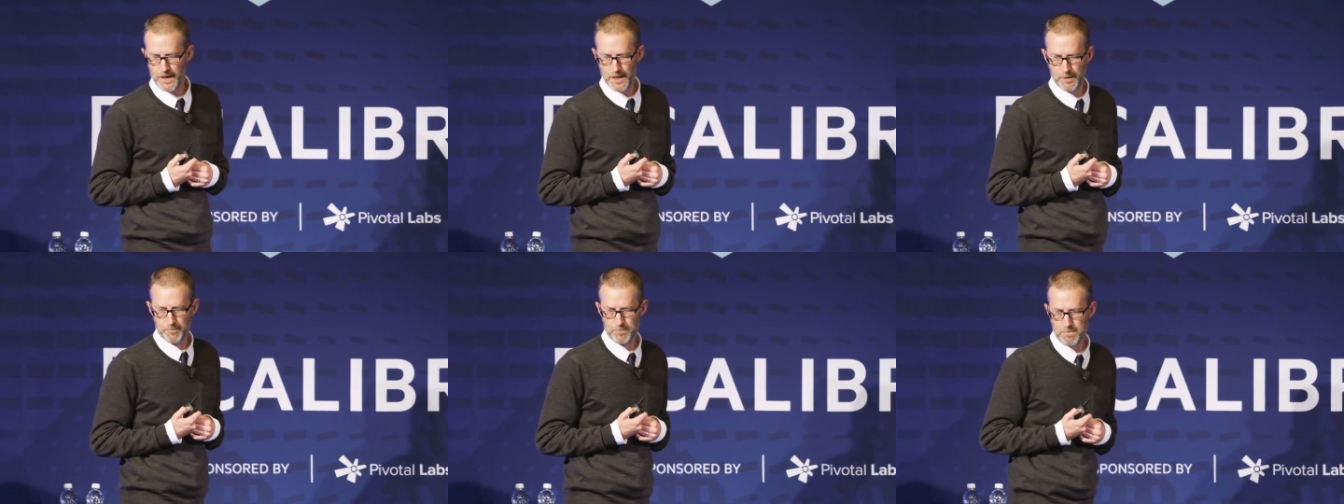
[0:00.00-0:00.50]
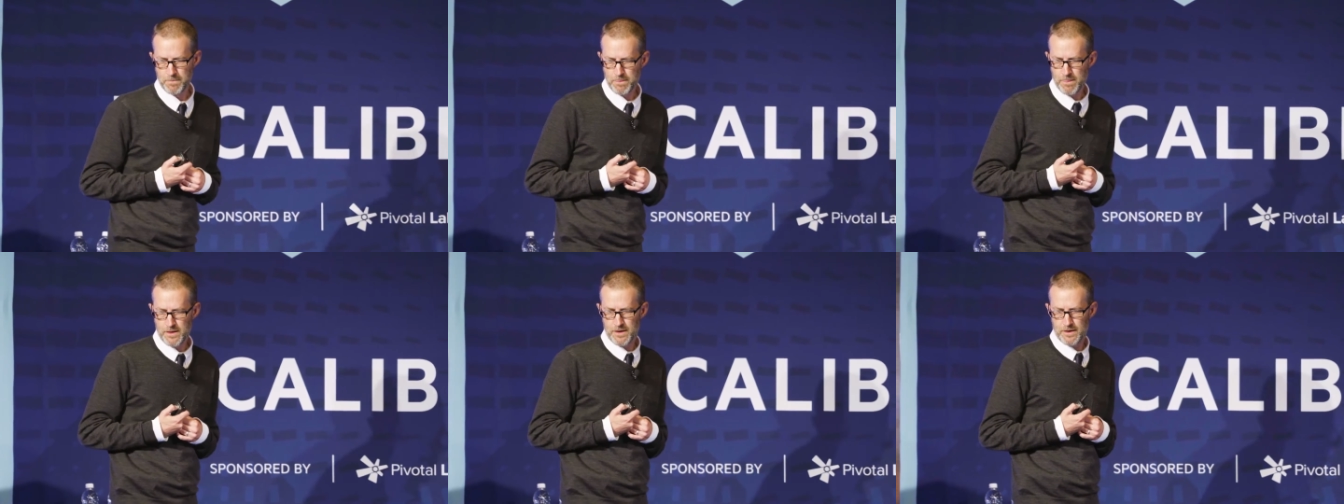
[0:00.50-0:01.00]
Um,
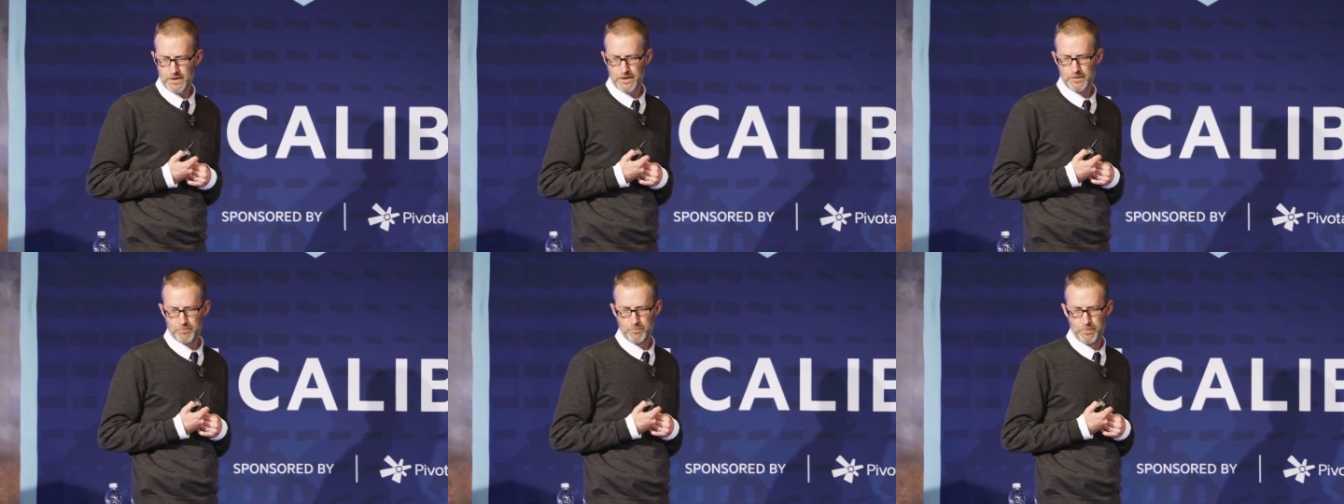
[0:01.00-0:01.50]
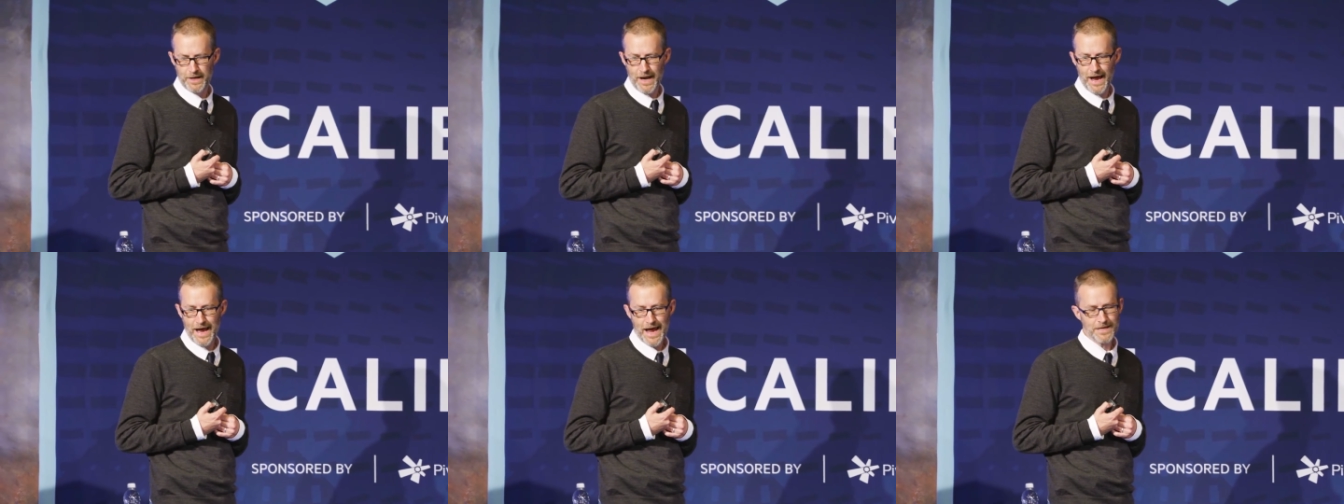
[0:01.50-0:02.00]

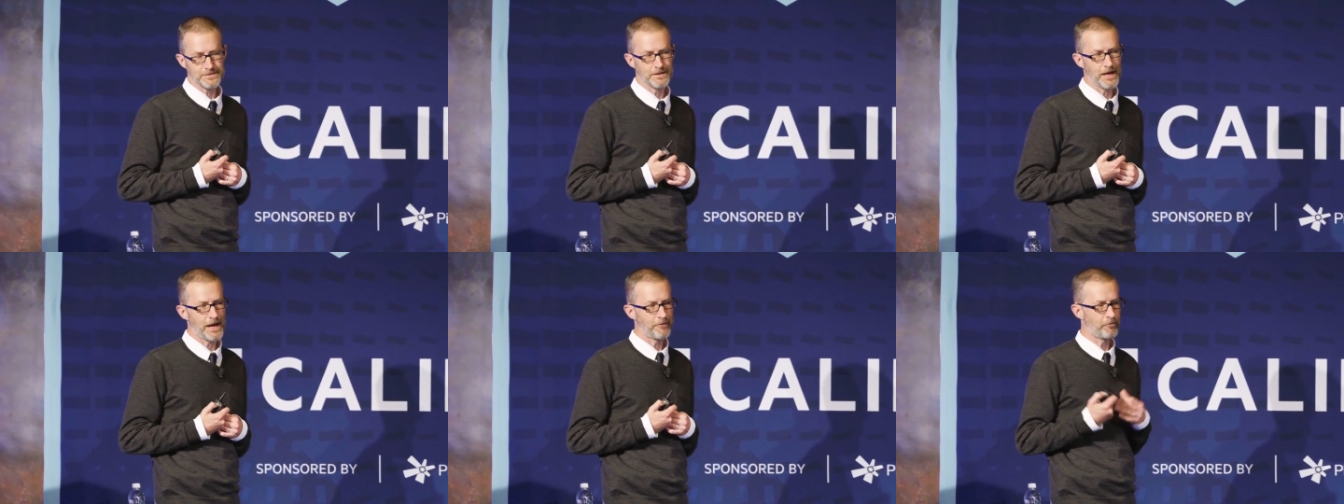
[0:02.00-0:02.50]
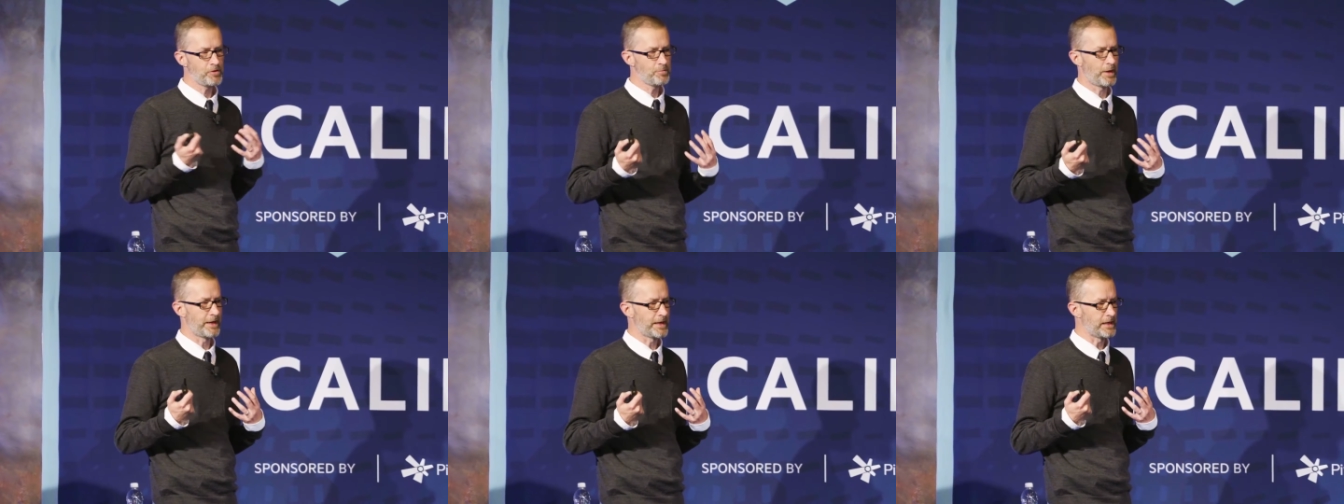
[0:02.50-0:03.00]
but I ask
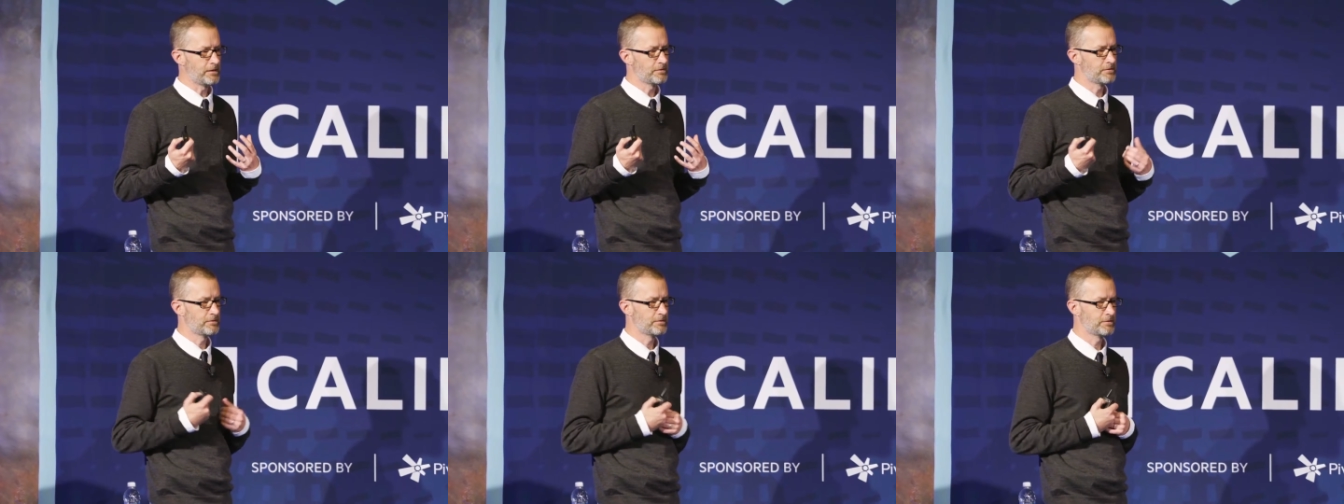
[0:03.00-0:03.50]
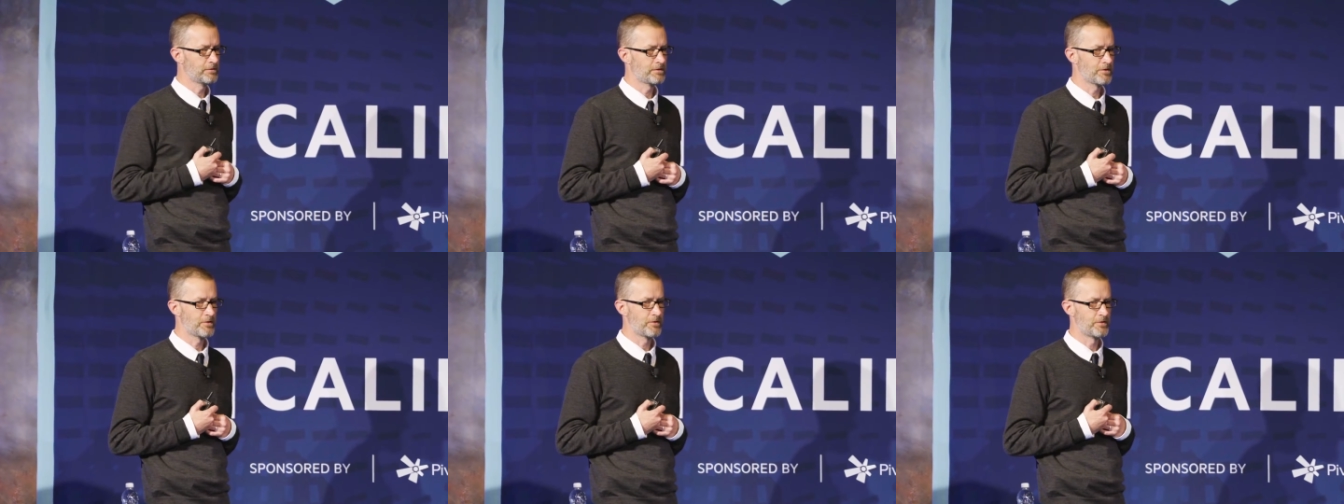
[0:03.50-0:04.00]
everybody
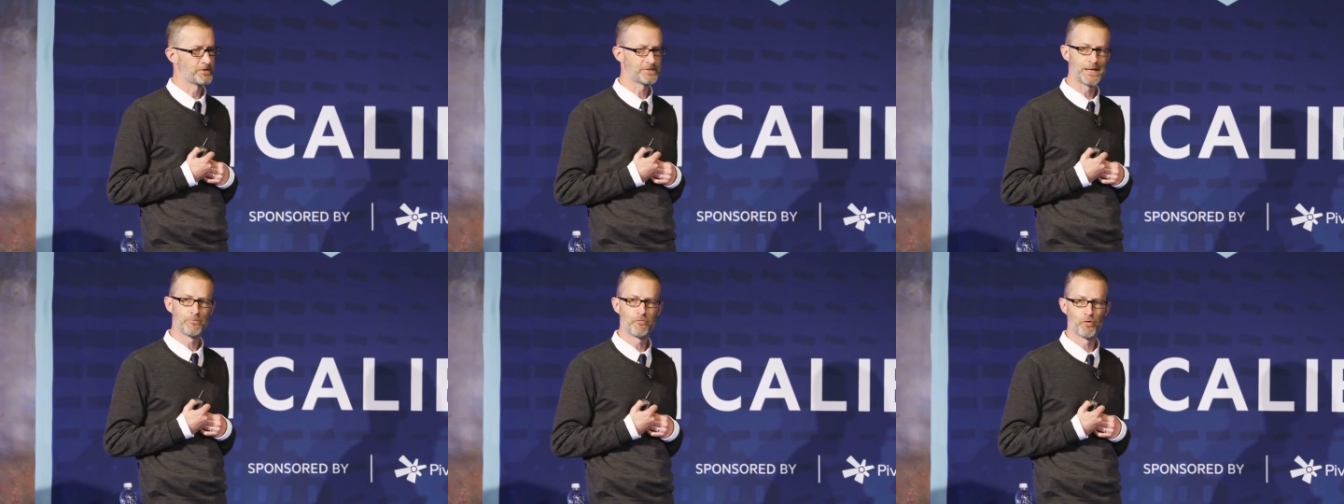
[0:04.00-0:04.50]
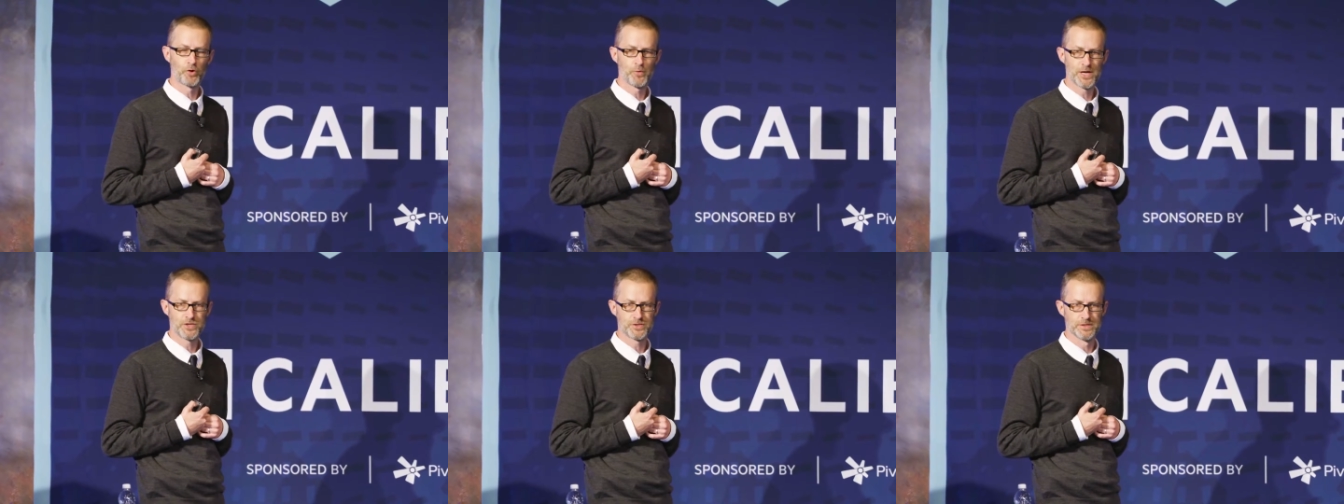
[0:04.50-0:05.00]
the same four
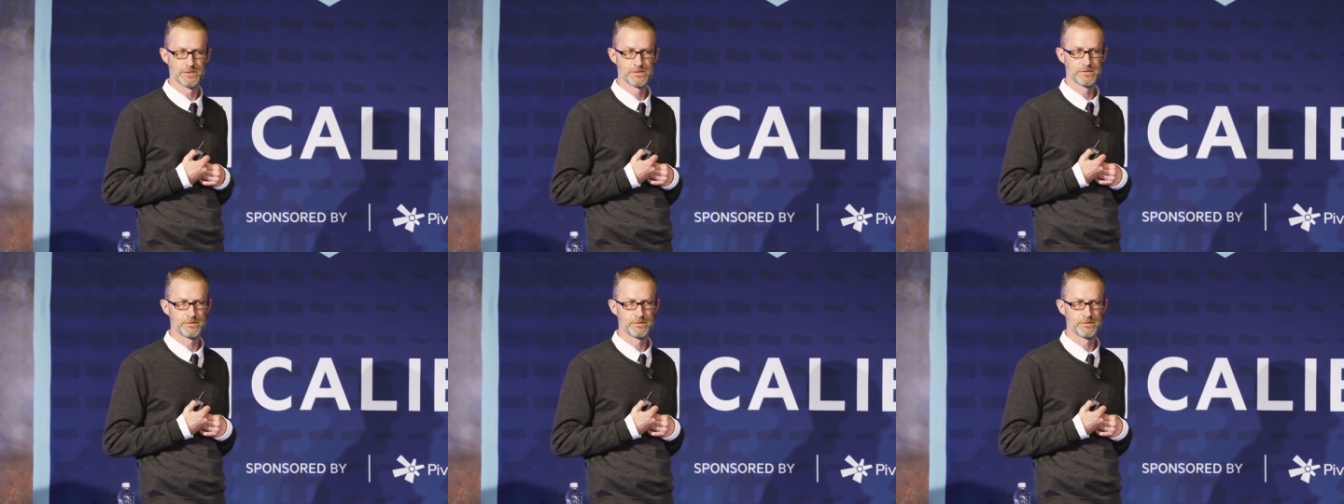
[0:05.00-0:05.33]
questions.